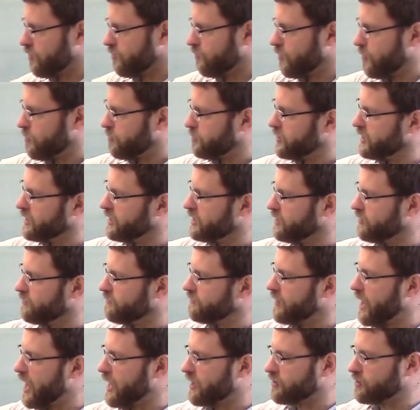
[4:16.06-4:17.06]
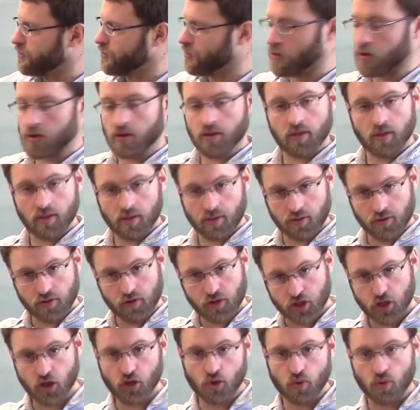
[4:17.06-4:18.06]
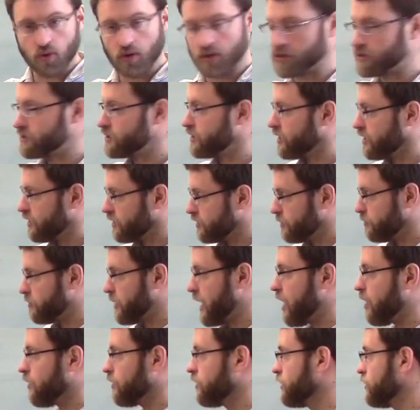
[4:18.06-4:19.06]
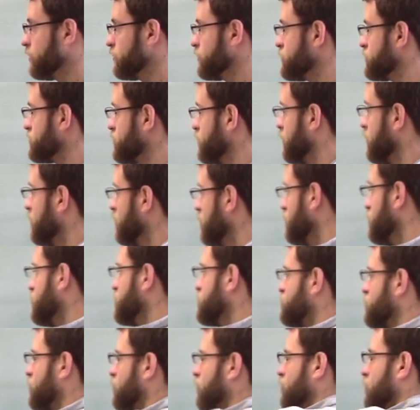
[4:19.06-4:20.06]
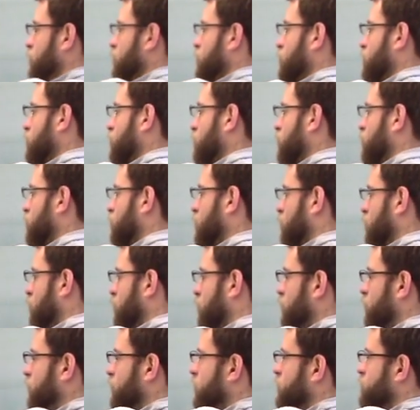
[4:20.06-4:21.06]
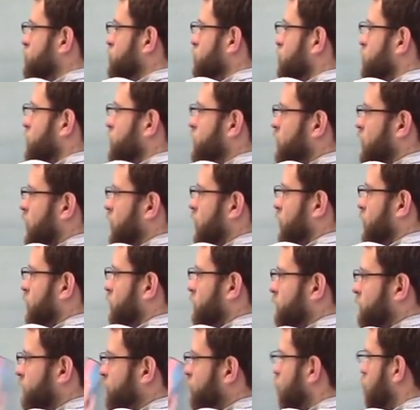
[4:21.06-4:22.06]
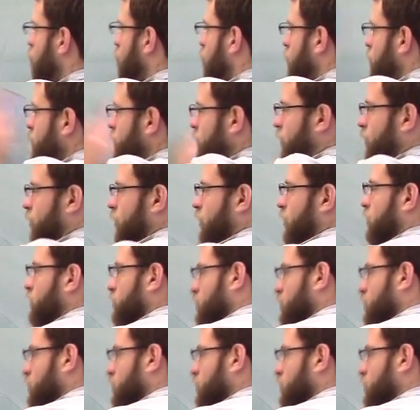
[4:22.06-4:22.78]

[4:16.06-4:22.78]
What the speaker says: repeated factor where 2 is the power that we see. So this will be the form that we're going to